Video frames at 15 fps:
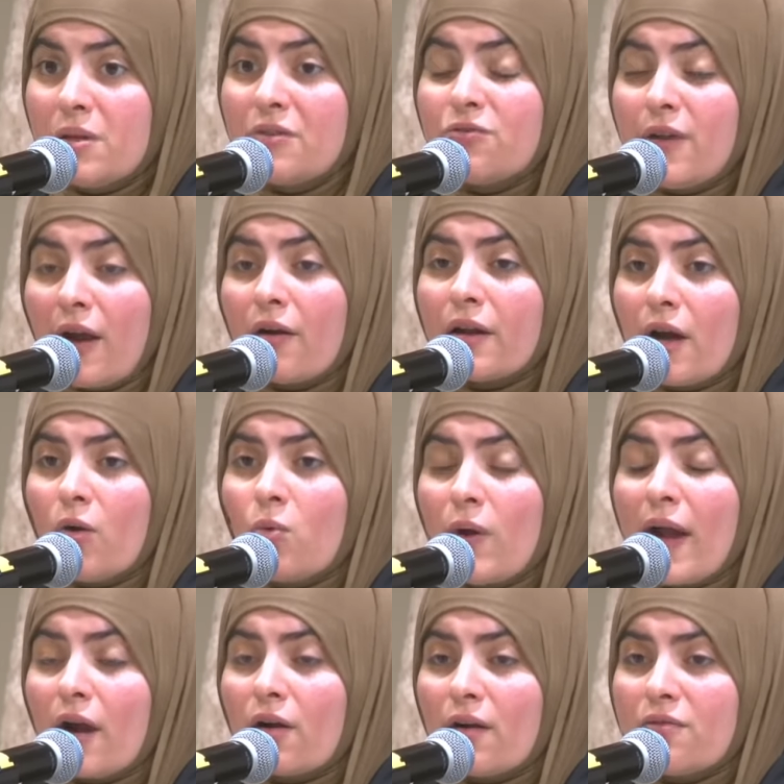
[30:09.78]
very
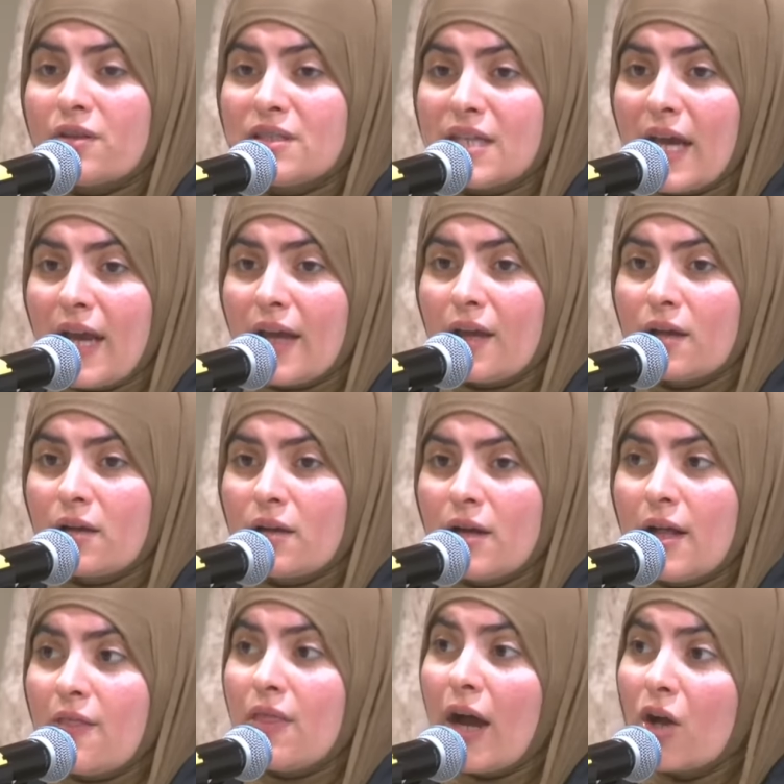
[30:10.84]
aware of the day
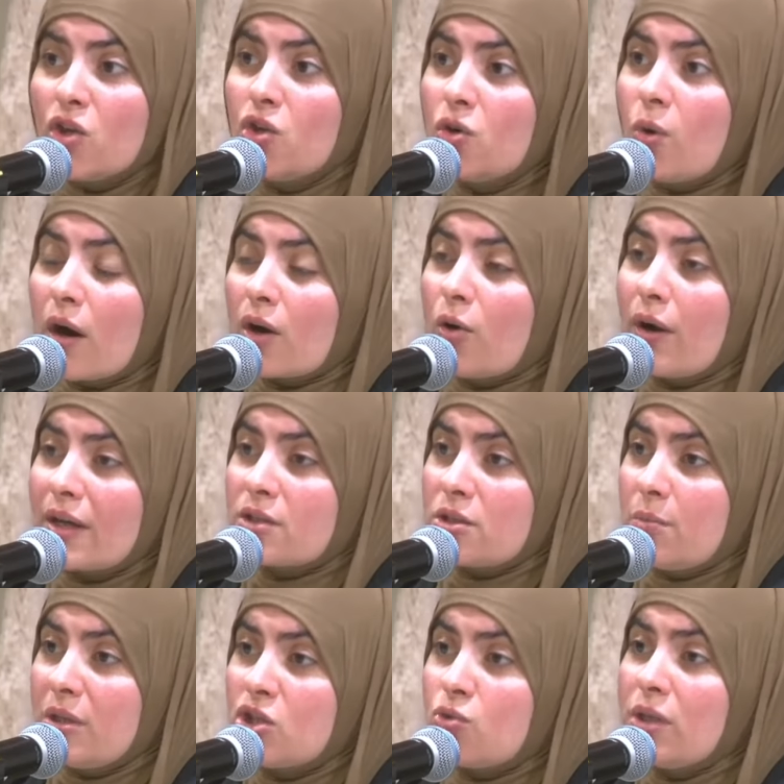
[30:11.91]
that you are going to
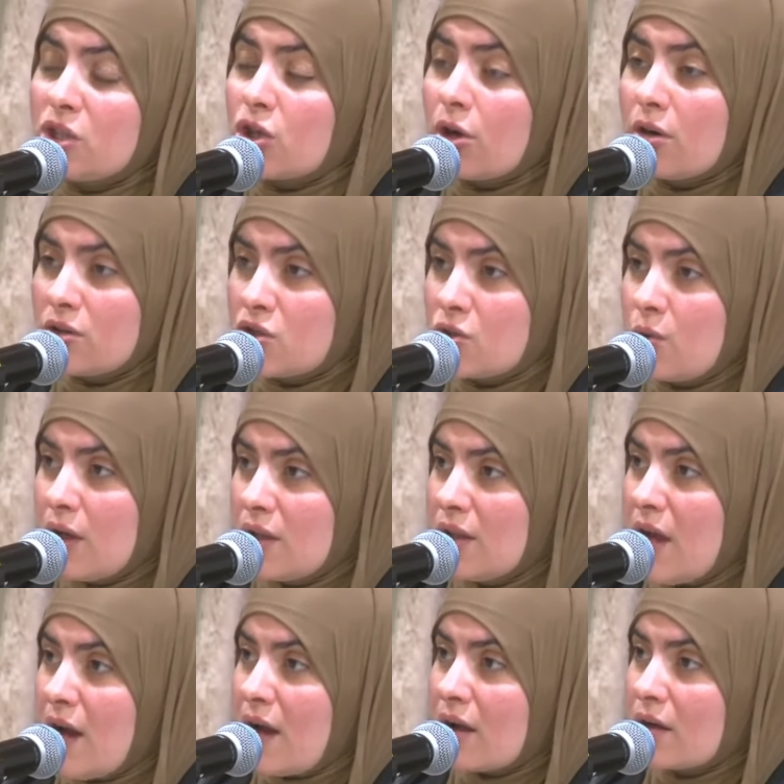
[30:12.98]
be returned to
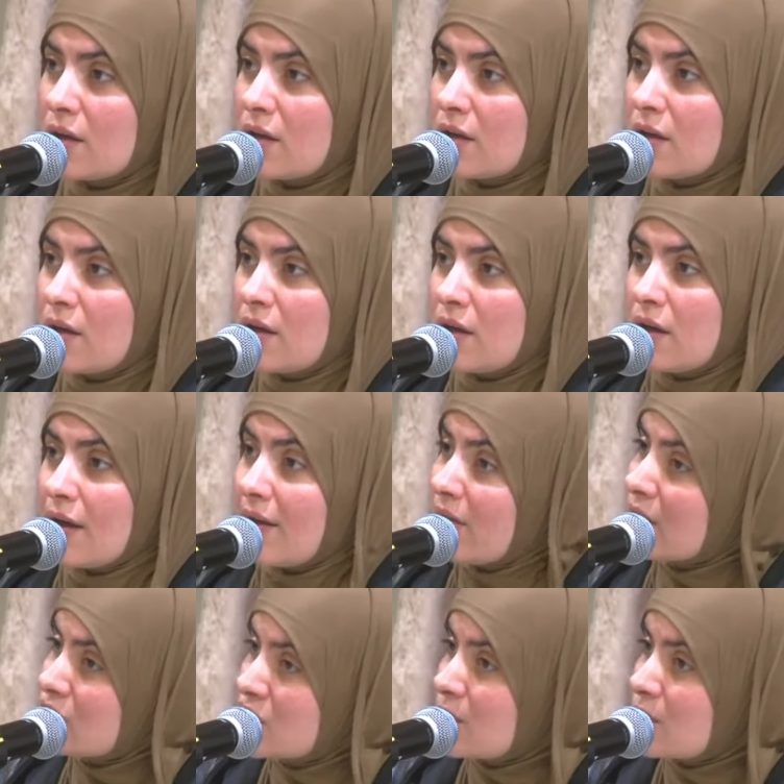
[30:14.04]
Allah. And then she